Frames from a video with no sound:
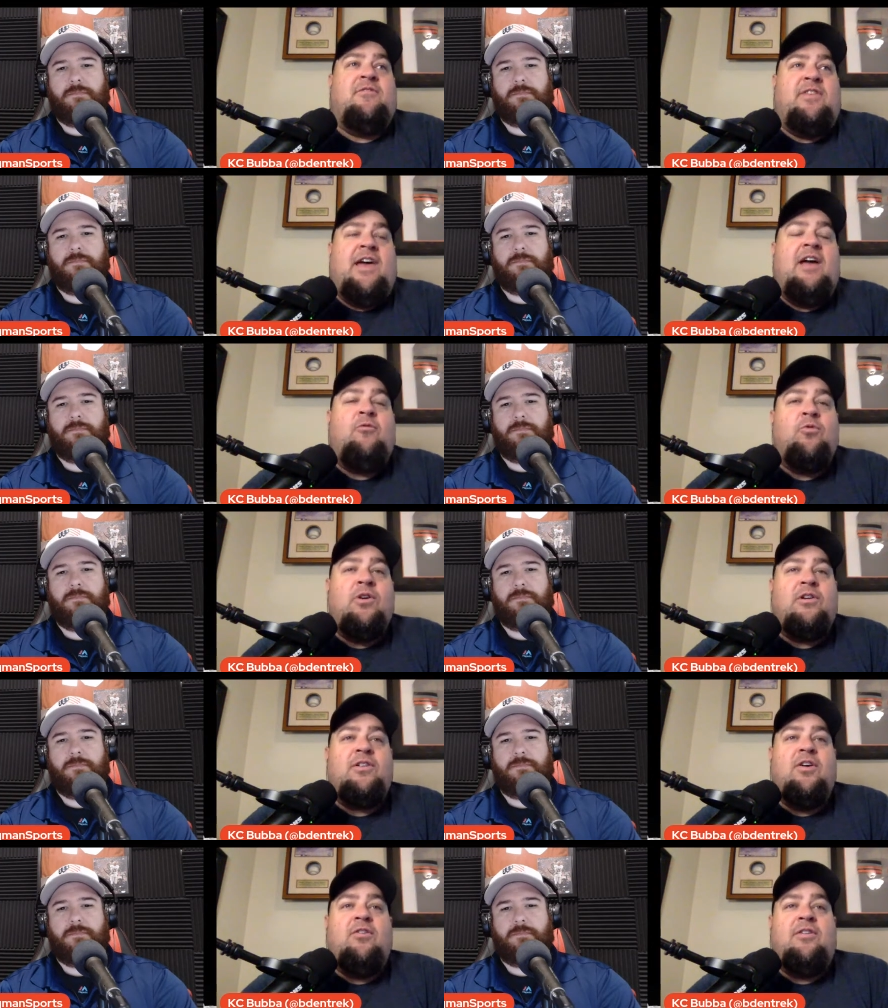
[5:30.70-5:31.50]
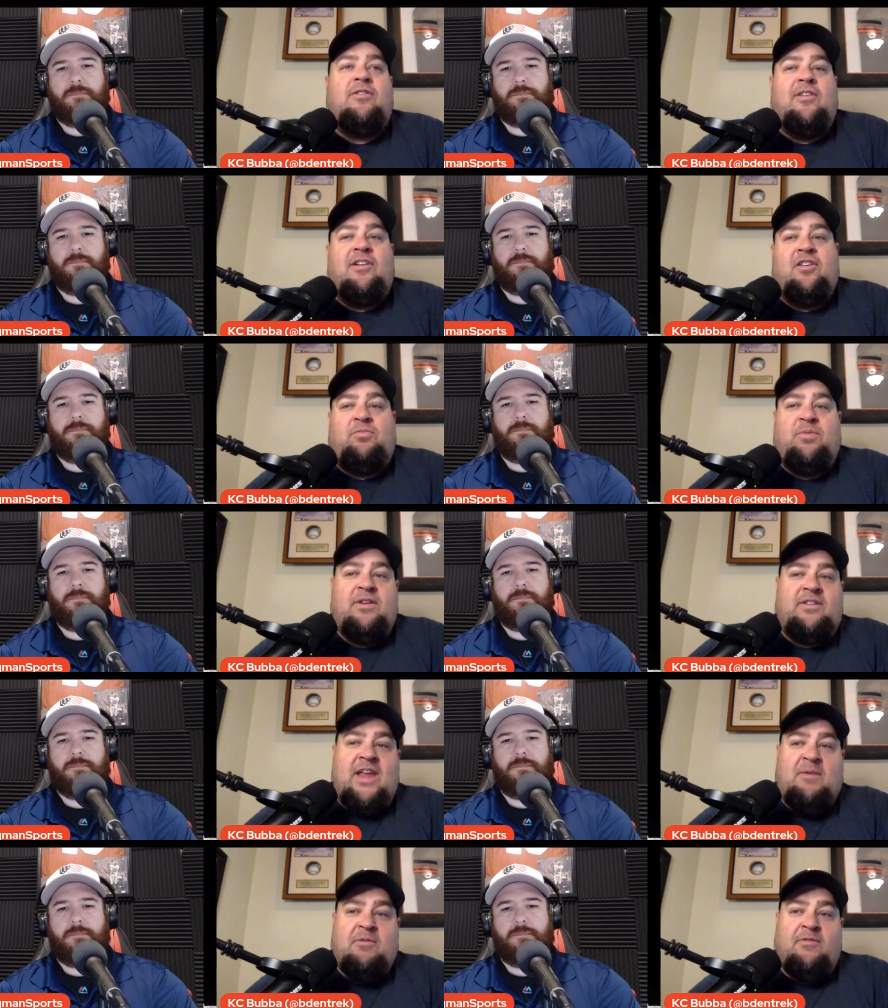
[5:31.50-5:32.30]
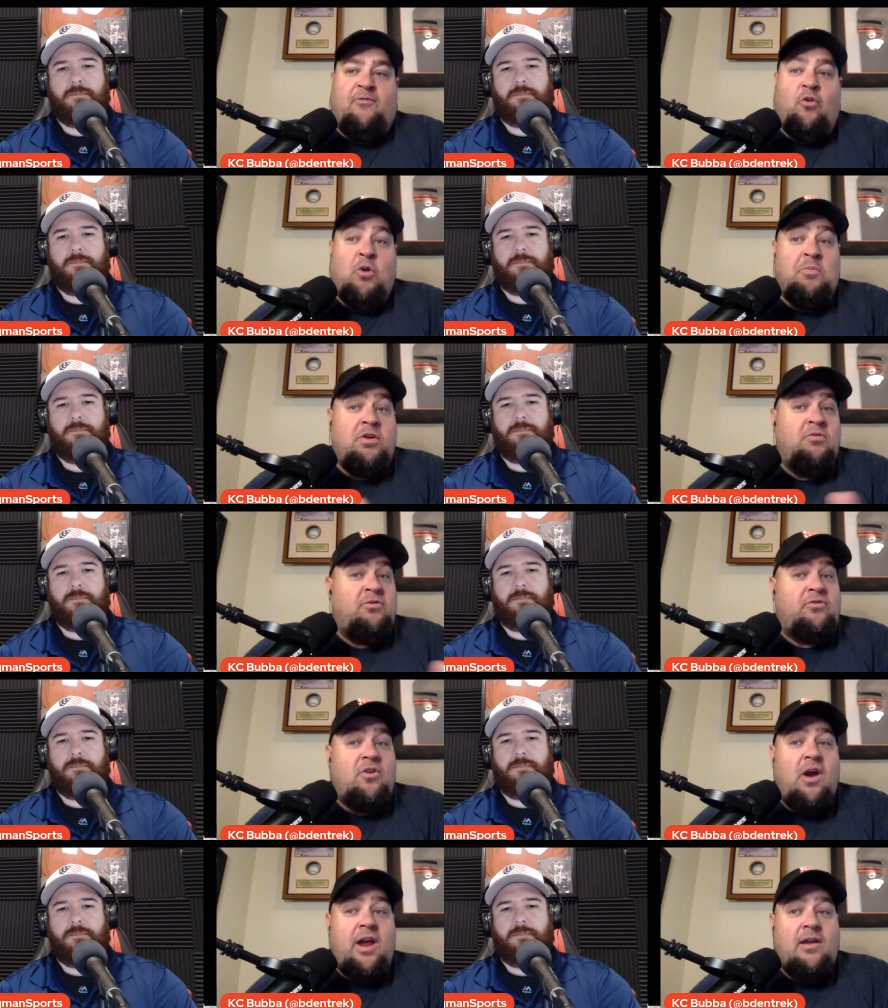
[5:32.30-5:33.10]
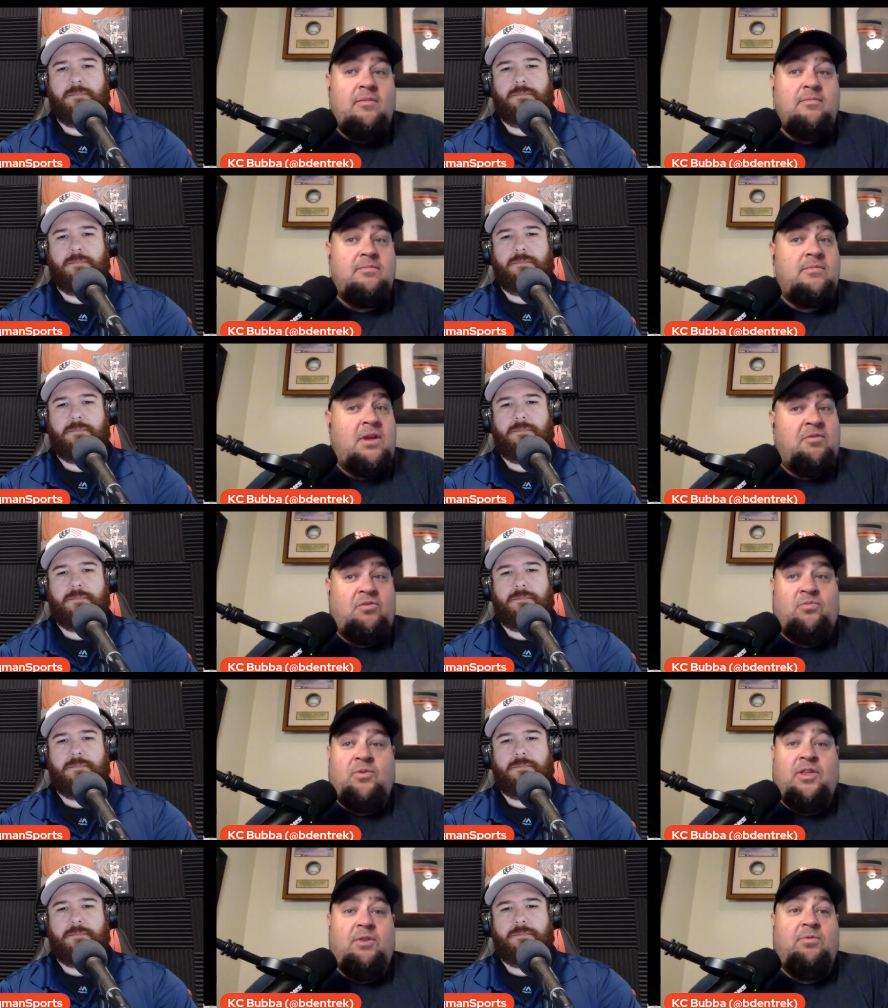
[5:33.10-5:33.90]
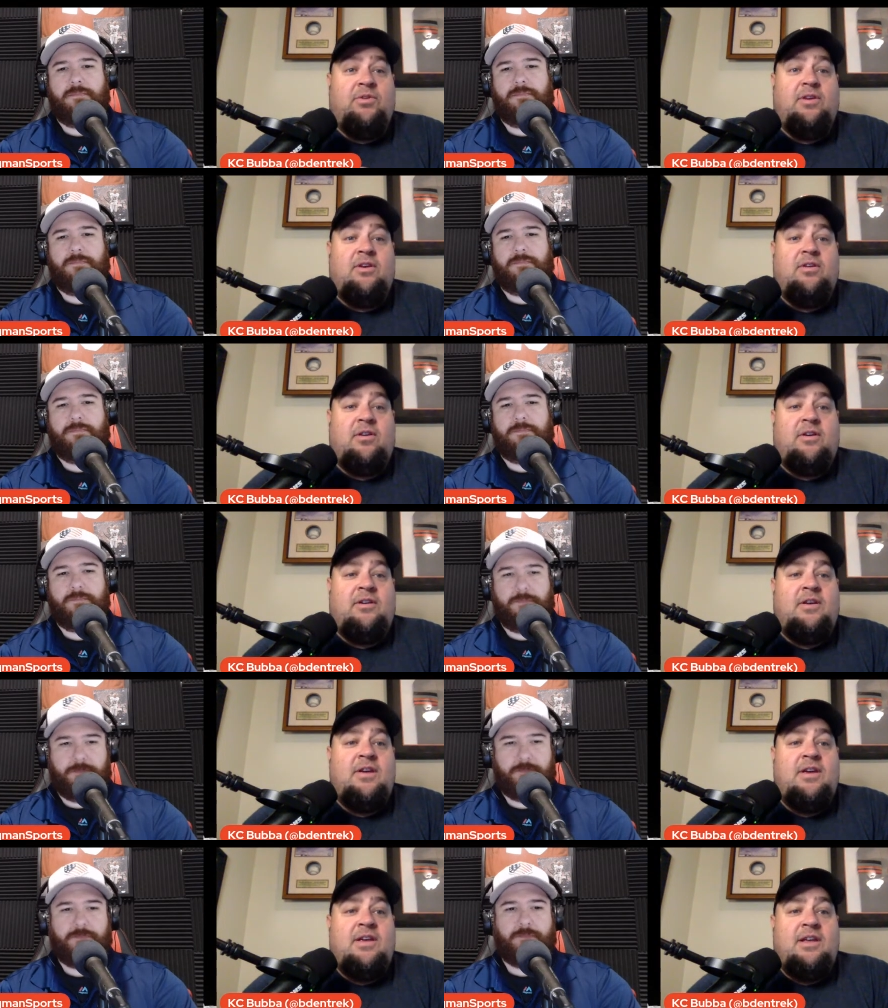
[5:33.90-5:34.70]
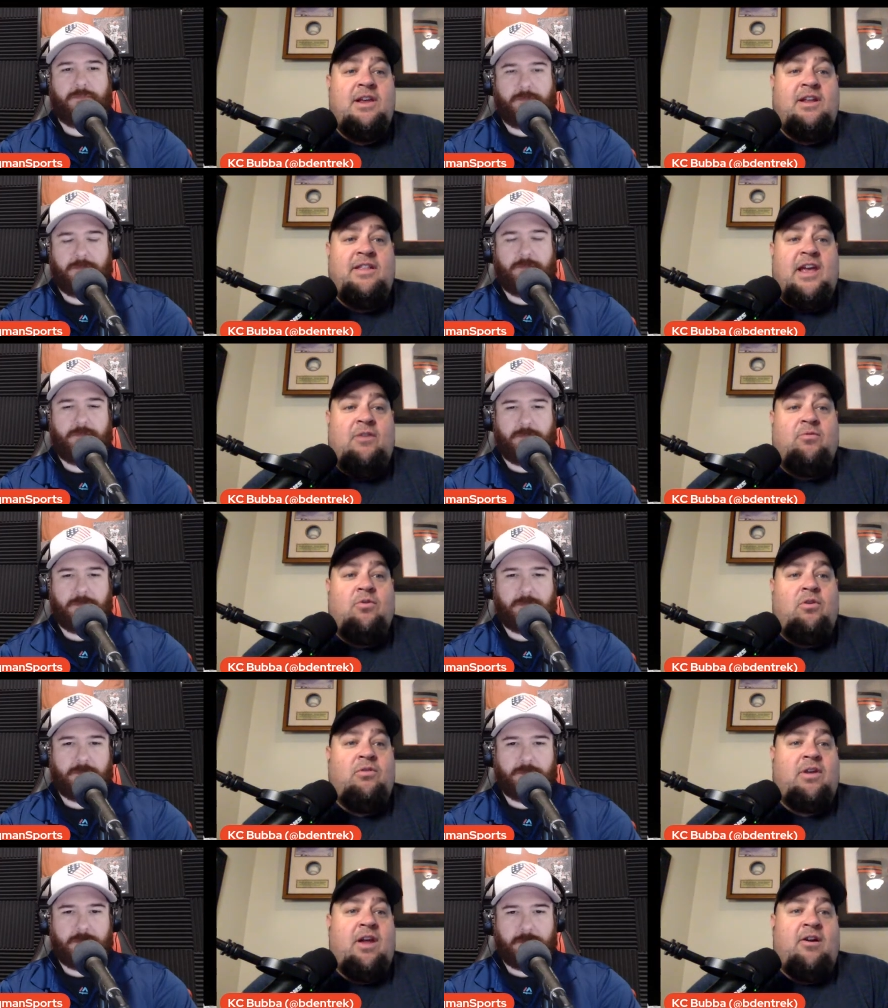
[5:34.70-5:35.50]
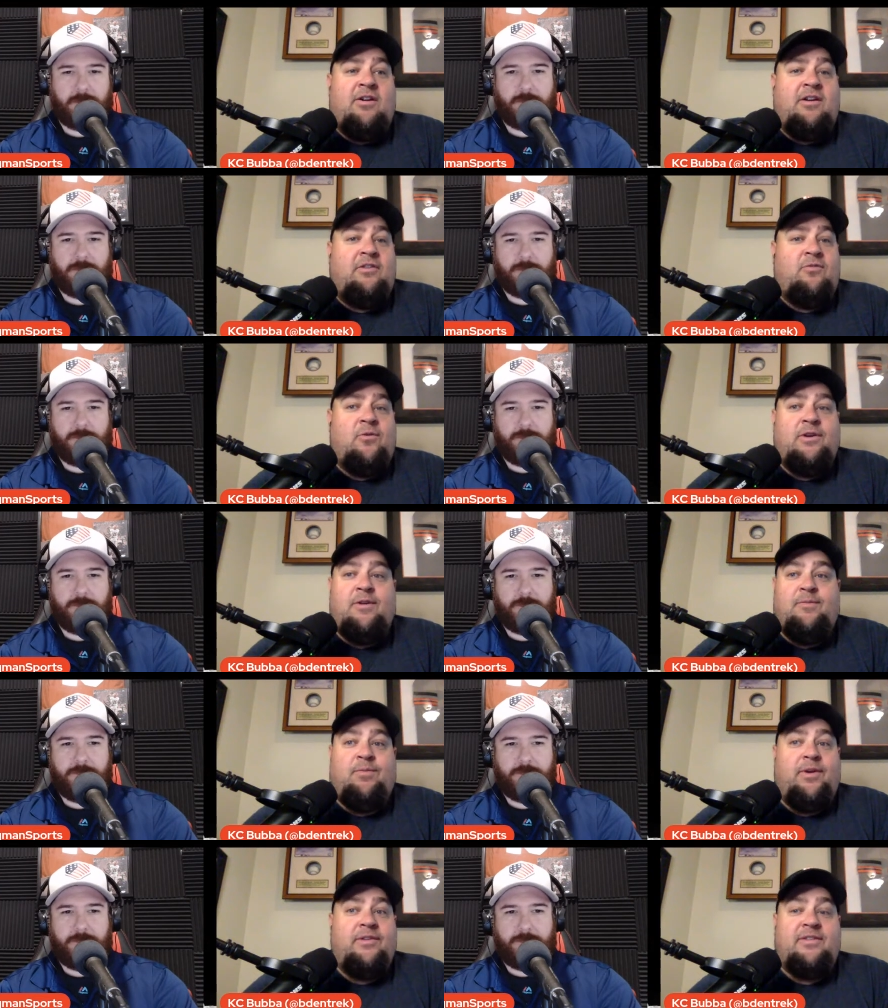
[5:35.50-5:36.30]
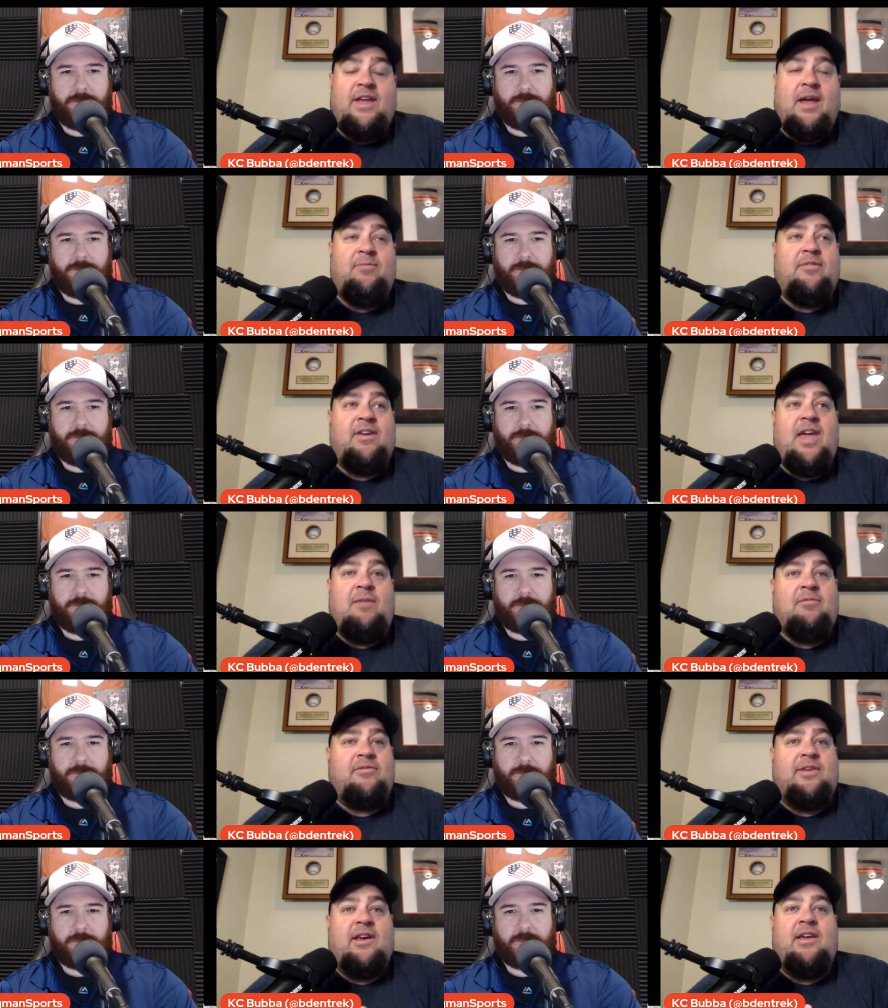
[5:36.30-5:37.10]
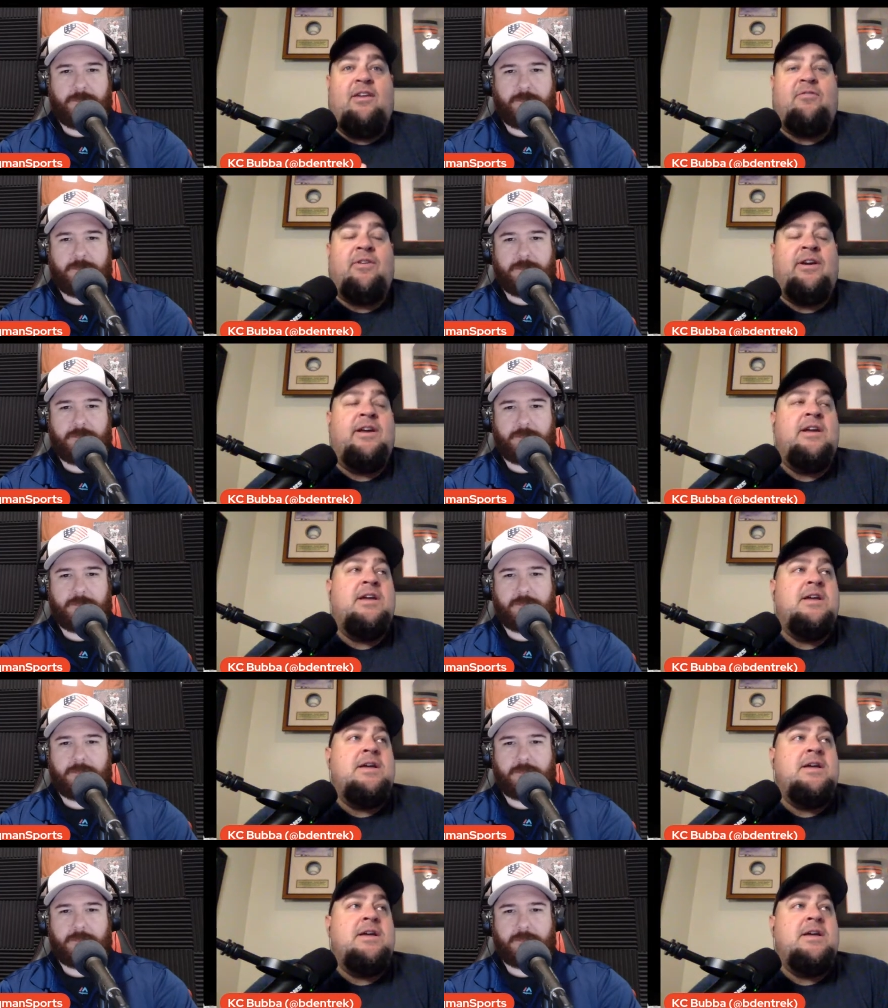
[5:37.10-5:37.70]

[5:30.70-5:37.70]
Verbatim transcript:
Speaker 1: for that workload? Is he going to split time with Foreman, who was great? He was really, really good in that role, carrying it 20 plus times a game, just like Henry.